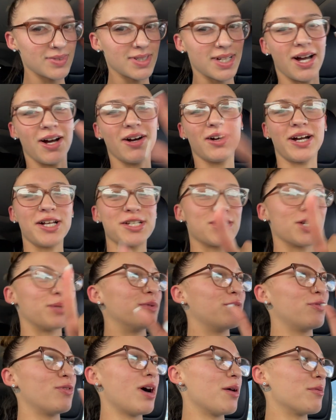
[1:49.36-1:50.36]
Okay, so
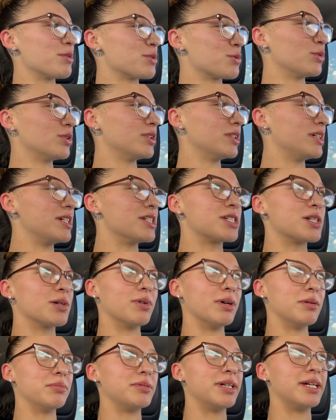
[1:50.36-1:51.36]
before I was really
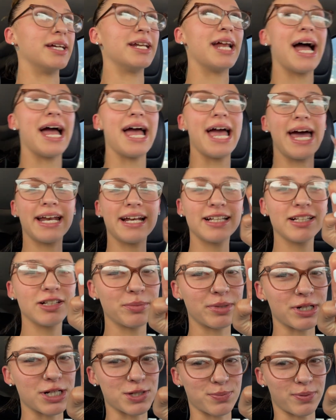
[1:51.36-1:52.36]
interrupted, I added a little
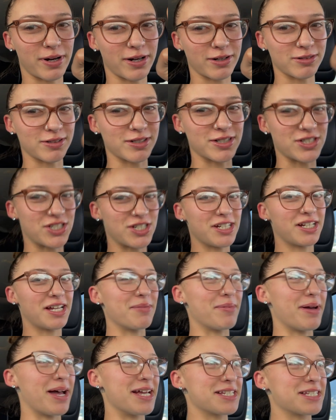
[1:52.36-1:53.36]
bit of sparkle because she
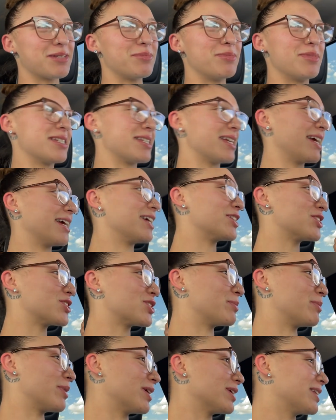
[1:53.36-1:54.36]
kept asking me, saying it's your
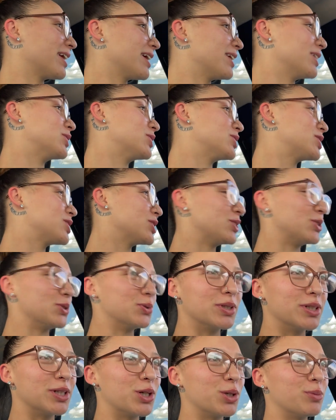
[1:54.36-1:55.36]
birthday, to do
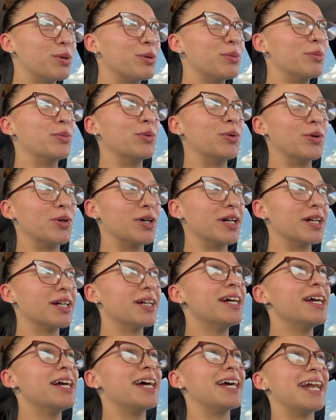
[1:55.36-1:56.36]
a little bit more.
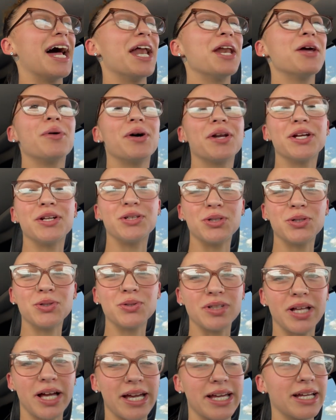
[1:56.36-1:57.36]
And I didn't want to do
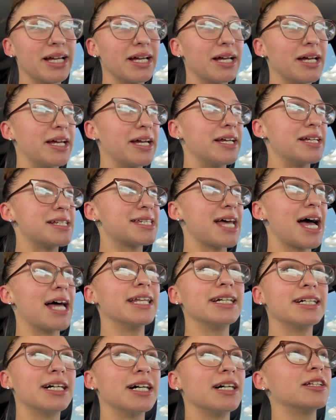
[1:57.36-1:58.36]
like a
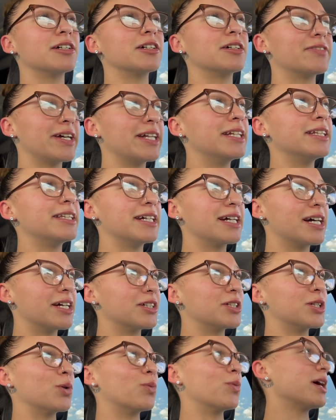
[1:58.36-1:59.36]
solid color of anything other
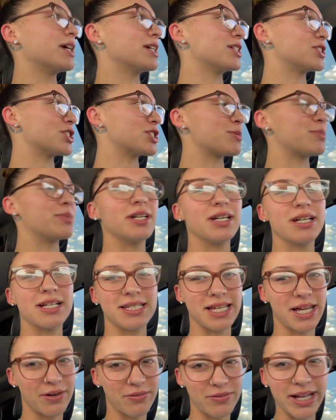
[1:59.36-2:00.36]
than white, just because
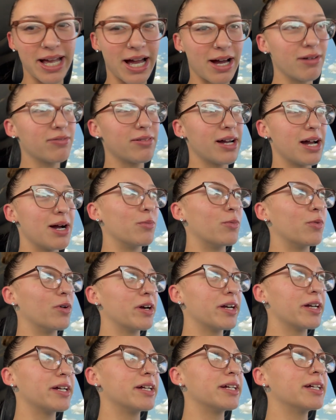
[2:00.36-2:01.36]
every outfit I'm
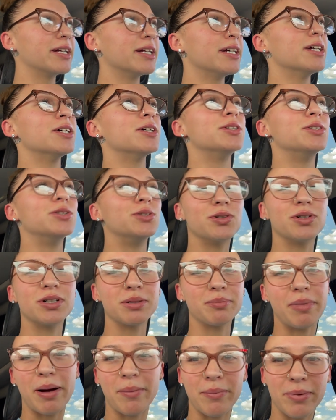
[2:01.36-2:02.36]
wearing during
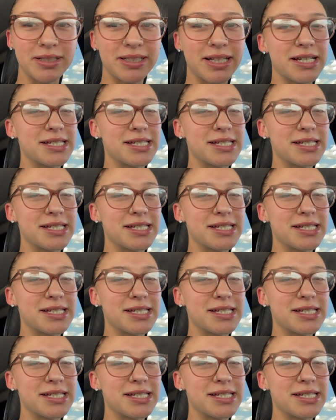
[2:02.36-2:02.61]
my birthday